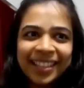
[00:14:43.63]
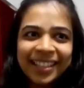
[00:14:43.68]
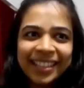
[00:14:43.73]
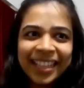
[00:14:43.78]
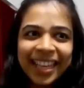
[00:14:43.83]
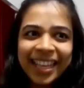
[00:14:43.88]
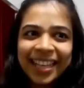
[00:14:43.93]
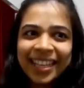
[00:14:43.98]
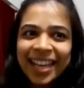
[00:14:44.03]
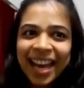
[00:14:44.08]

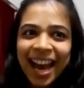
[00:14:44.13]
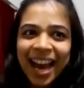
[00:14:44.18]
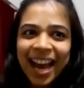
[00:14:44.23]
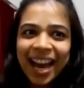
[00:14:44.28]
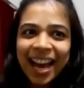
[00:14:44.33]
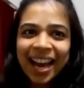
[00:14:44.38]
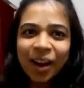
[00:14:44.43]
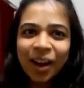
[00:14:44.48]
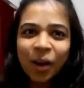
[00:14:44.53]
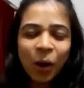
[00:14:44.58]
then
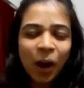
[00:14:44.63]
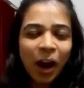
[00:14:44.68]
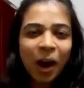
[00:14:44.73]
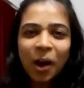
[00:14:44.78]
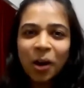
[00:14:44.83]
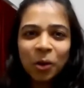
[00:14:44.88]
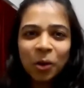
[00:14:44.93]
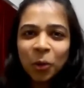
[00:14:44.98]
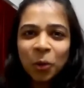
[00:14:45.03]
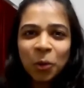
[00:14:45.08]

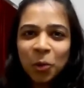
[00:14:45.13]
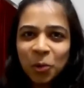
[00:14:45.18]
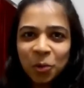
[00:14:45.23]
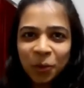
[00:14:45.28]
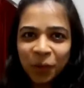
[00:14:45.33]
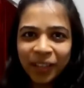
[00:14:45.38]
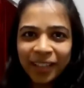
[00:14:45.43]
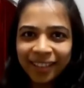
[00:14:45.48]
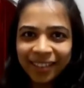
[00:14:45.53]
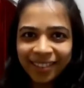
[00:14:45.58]
who
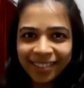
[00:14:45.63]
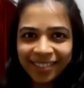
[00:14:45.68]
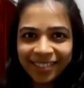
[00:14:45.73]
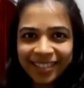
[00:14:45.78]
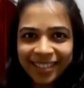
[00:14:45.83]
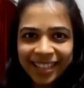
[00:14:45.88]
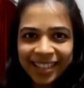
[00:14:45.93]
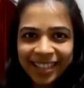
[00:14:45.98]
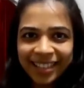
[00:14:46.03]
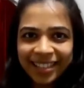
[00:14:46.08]
will,
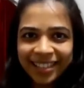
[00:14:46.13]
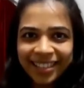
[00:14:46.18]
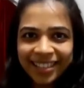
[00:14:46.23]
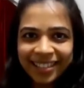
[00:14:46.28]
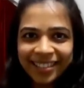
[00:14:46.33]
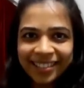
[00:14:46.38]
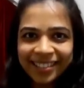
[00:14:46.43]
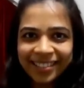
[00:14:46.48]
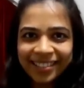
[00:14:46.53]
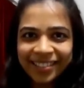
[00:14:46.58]

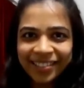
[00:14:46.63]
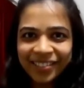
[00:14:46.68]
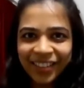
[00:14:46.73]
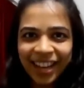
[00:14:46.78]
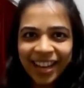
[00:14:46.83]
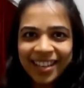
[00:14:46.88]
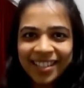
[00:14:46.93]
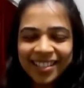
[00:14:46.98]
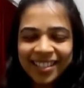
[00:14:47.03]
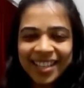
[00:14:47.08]

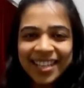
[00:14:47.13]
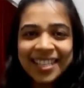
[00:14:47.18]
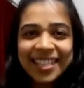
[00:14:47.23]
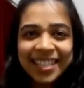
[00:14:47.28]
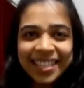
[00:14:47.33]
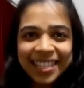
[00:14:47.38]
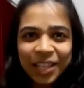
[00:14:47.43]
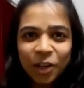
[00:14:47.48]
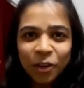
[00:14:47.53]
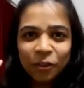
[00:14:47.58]
right?
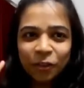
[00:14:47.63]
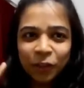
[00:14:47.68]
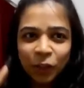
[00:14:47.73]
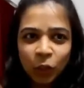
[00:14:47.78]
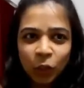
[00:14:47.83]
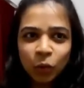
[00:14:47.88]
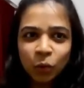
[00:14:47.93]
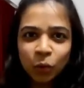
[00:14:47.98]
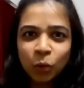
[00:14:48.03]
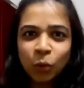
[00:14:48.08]
Instead of
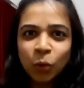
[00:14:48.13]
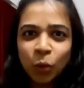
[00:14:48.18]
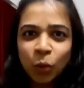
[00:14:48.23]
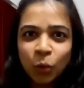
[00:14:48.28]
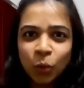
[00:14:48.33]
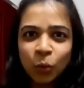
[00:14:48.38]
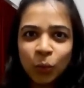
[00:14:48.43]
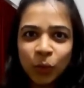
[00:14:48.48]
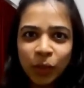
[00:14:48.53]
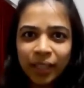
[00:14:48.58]
you,
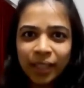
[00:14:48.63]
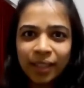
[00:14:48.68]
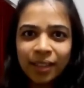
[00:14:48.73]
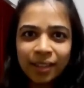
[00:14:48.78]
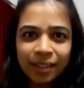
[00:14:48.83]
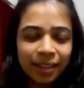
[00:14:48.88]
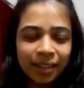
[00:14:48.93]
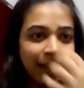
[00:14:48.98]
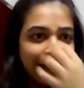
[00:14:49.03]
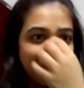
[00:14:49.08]
who will
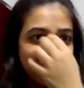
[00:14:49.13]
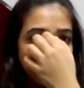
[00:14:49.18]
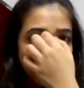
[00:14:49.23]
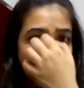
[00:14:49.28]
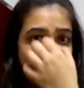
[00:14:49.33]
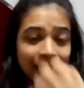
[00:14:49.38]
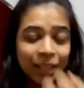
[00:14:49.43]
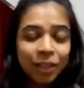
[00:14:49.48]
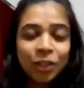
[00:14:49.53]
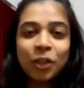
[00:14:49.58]

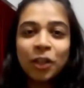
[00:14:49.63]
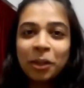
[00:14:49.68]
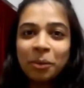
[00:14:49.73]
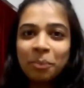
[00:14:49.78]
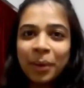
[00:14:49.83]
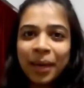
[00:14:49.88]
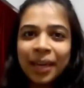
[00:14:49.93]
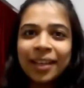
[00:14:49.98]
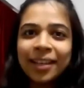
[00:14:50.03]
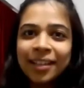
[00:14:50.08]
actually
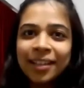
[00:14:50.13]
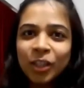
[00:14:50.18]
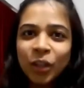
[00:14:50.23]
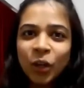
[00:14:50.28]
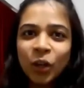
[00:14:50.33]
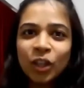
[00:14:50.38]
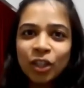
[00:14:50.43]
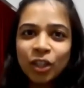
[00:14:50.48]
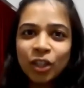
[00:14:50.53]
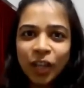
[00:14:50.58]
parent
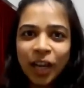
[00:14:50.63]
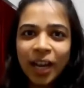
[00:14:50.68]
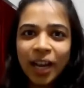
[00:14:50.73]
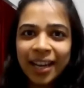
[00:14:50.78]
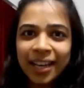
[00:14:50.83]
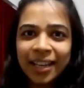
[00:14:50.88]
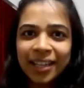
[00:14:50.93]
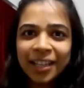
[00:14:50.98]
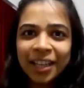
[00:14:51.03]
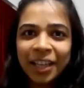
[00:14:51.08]
your
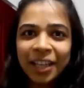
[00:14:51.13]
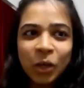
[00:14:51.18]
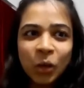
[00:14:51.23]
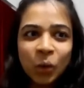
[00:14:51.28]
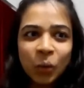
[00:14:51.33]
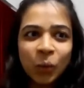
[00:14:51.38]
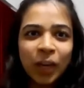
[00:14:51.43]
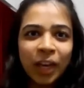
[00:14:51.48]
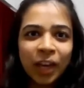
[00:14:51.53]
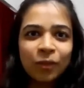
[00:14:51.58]
child in a
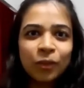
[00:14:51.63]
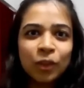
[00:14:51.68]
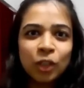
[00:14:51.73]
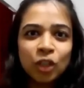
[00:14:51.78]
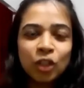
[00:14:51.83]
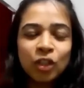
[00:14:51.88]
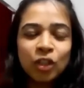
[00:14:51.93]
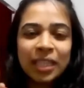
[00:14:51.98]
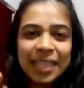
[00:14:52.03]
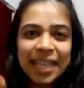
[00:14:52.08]
way
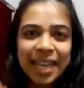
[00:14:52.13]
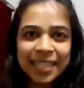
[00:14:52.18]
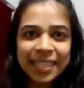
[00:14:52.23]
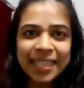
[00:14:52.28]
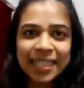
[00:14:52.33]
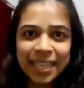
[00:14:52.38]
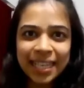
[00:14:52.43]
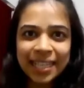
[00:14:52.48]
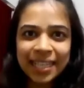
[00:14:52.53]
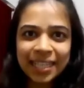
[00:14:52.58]
which is
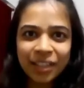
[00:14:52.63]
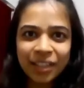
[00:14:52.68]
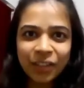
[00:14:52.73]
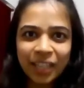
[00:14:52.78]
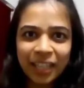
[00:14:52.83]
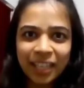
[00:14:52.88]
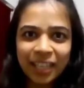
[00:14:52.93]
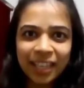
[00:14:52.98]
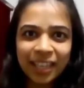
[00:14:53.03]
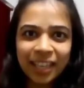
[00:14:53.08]

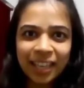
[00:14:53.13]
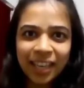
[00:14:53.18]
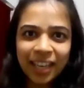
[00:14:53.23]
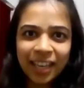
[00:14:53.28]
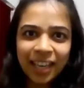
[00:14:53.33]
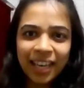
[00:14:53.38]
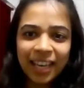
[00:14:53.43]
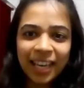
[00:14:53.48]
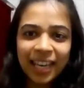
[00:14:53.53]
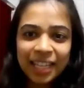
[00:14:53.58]
necessary
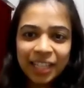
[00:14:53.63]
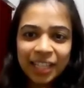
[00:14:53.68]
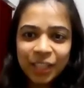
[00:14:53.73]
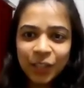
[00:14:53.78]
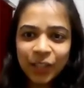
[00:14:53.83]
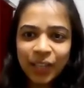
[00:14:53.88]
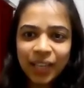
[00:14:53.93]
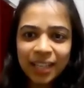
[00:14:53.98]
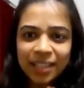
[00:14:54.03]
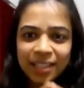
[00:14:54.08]
in
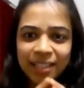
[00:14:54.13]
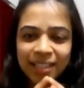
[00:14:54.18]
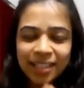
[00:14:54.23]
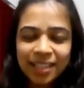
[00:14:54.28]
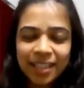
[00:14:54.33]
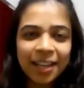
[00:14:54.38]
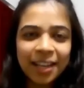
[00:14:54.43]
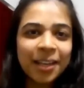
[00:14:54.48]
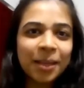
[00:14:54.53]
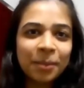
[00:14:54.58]
today's
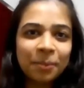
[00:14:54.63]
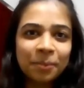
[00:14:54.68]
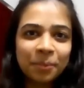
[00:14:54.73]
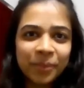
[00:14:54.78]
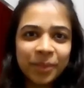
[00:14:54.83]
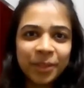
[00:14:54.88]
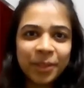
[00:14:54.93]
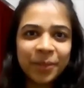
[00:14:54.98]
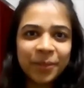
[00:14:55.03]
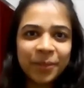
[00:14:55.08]
times?